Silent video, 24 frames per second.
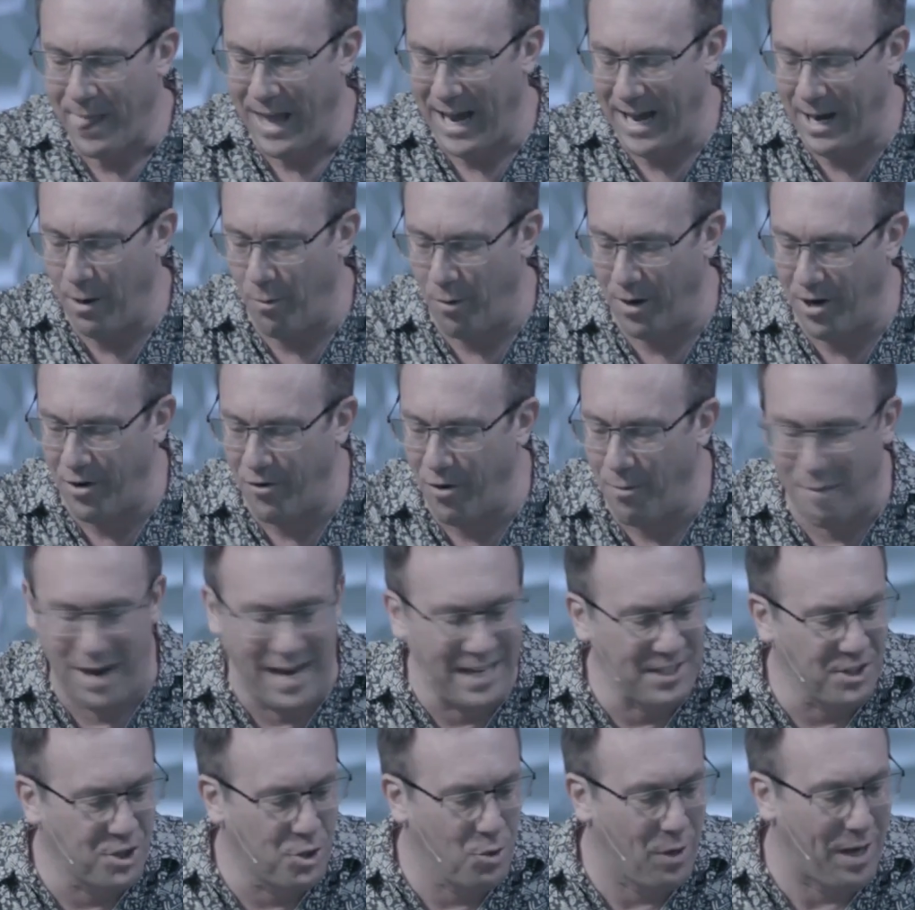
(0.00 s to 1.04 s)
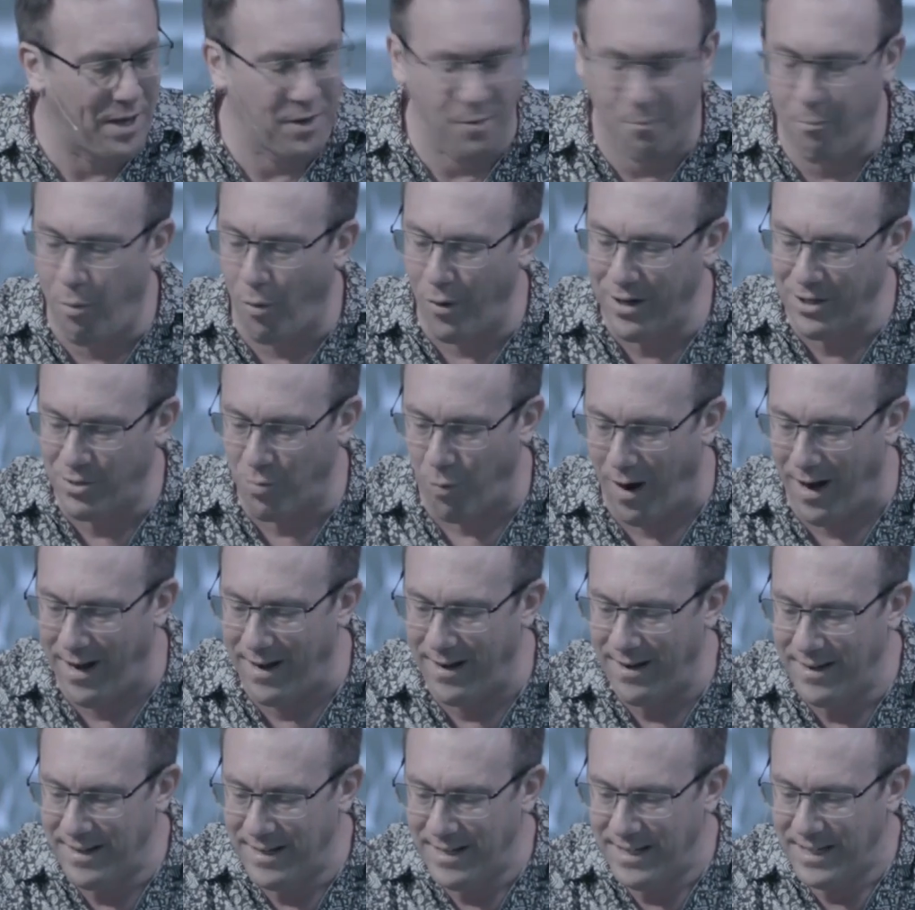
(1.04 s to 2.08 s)
And I want to remind you under point
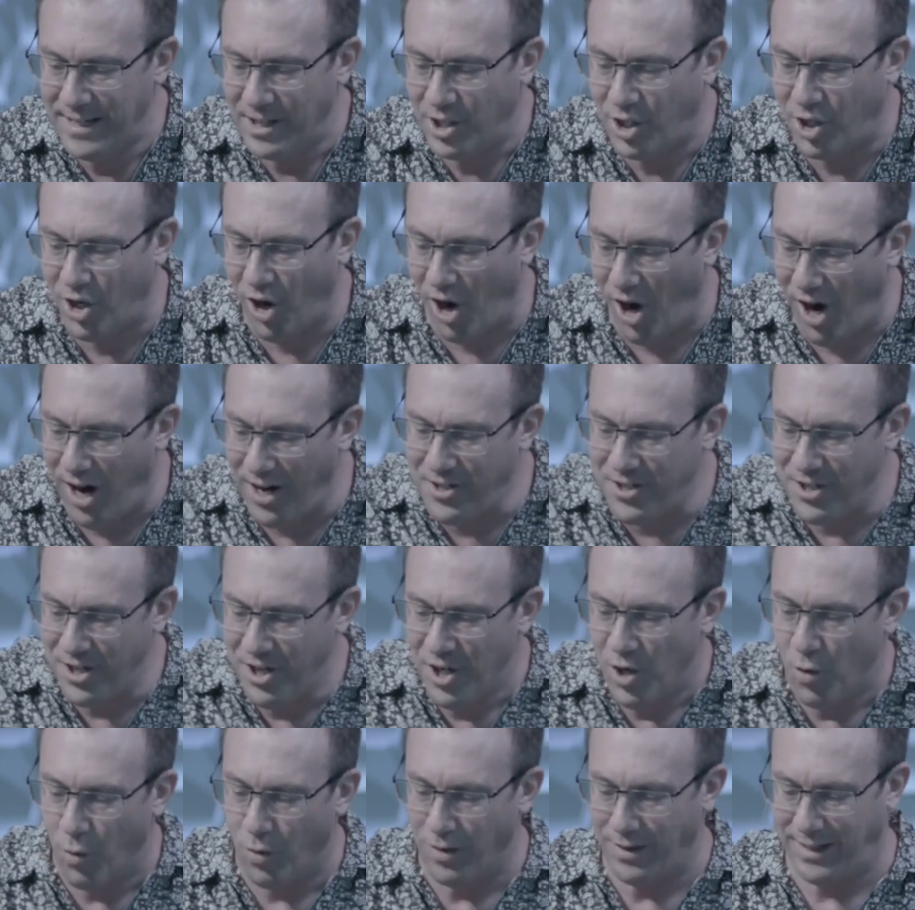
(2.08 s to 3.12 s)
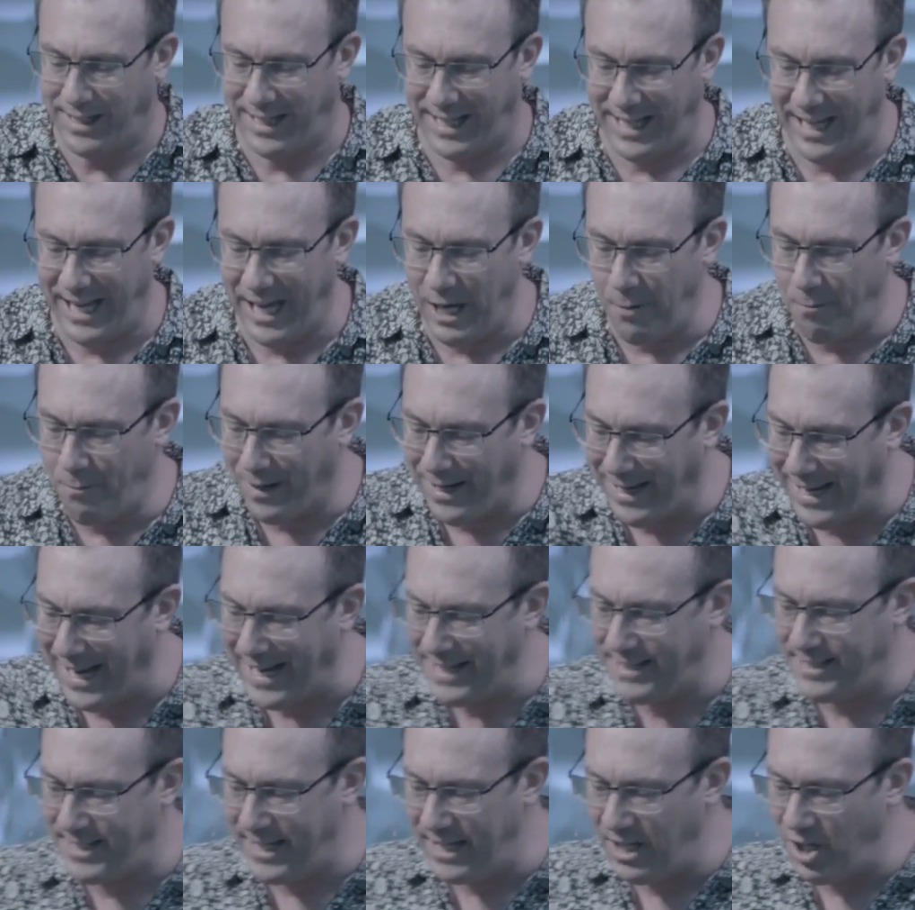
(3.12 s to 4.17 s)
one, God will keep
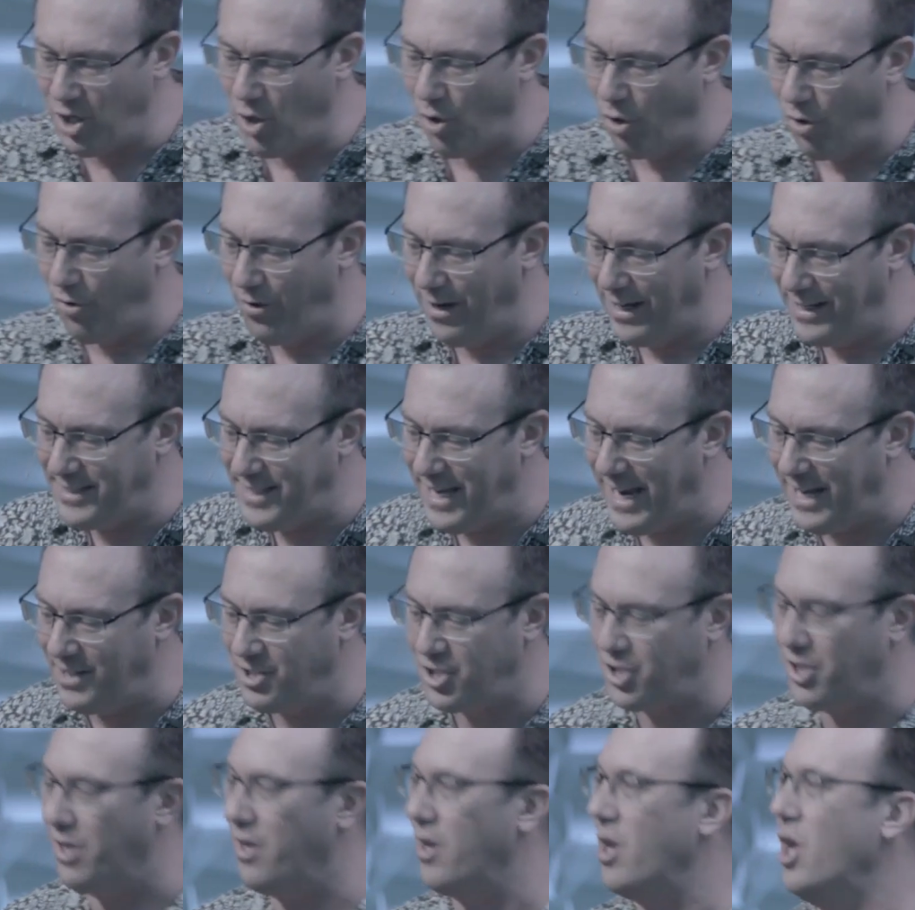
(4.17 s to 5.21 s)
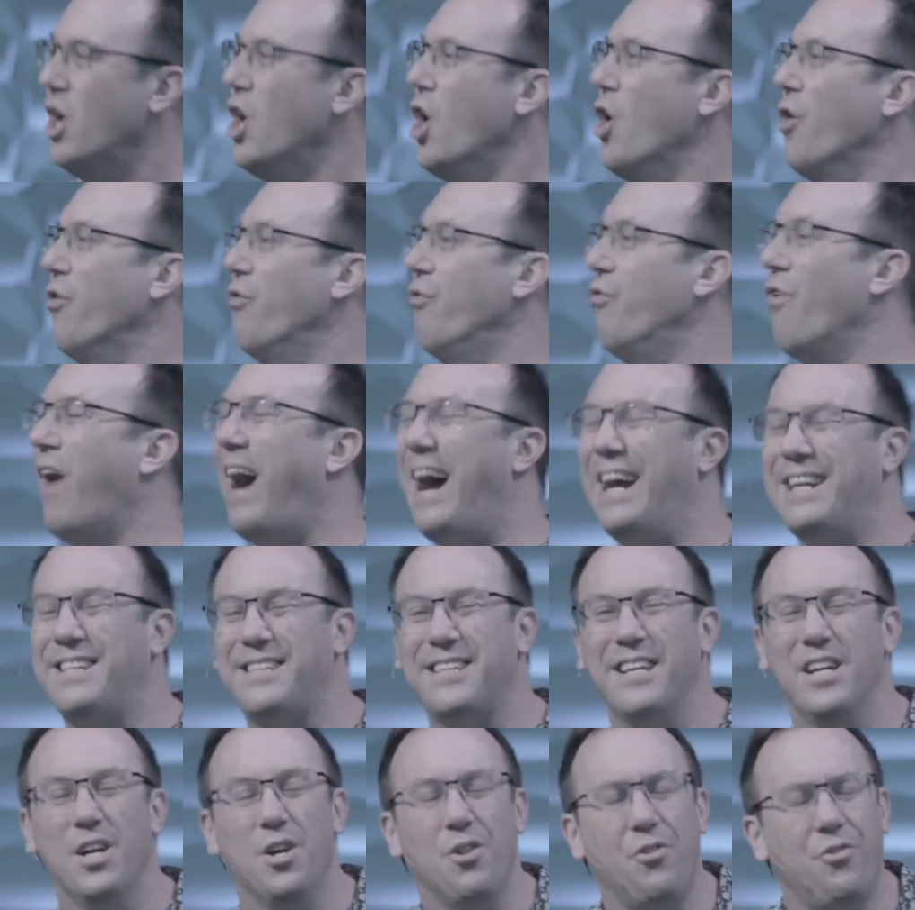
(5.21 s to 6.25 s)
getting your attention right
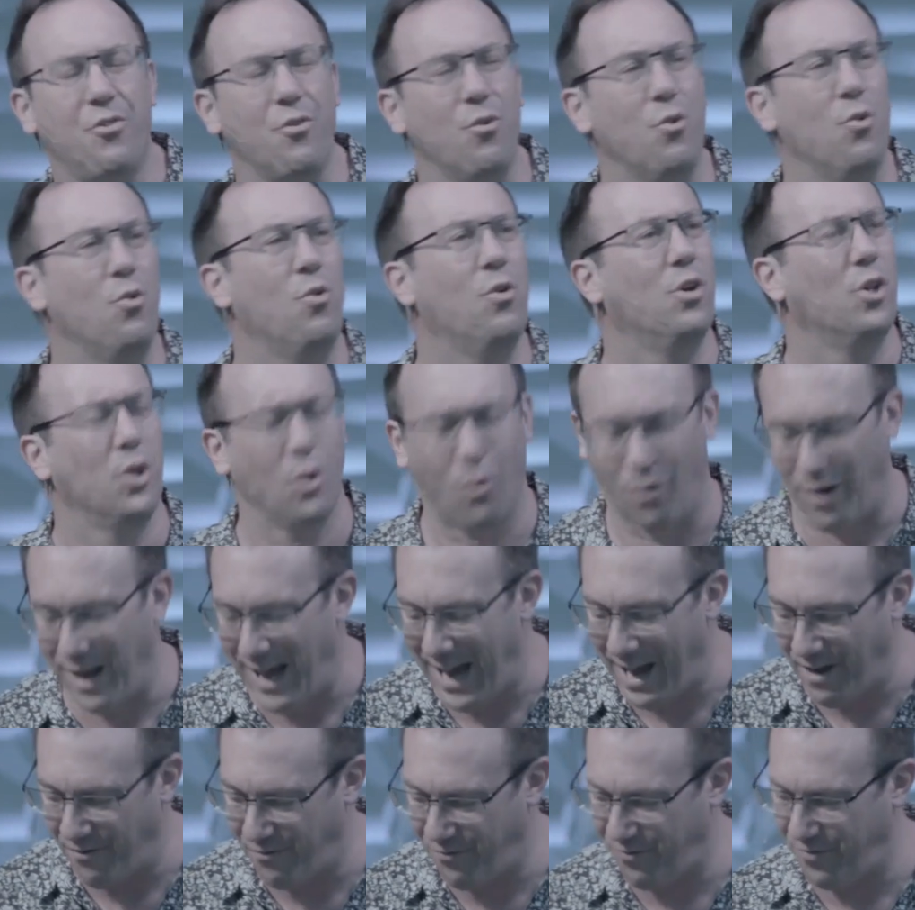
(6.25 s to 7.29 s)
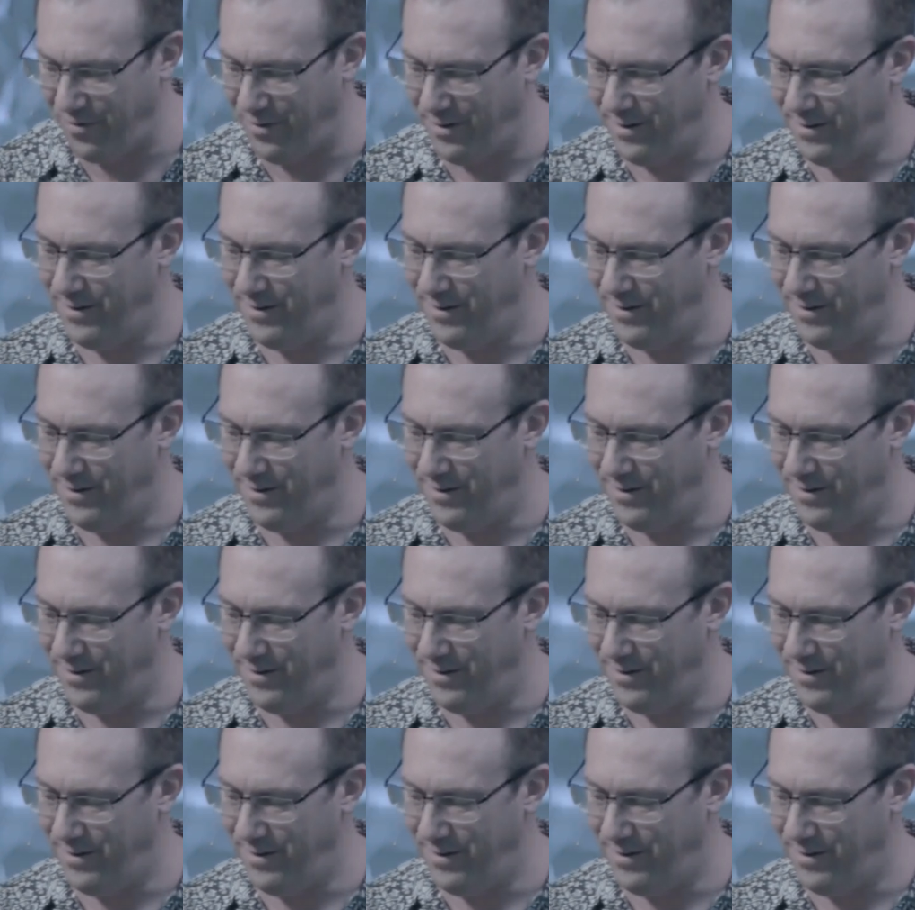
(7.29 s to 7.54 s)
through your life.